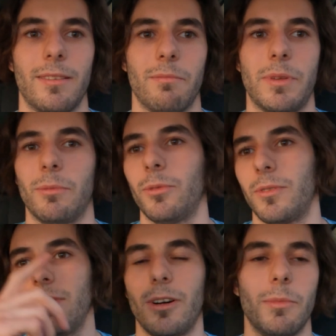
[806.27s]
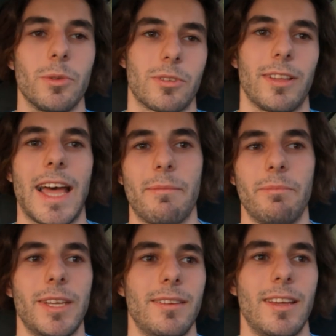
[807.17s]
and people would almost lap
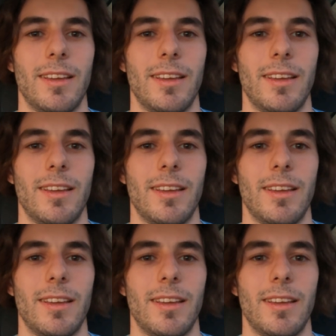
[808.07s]
me.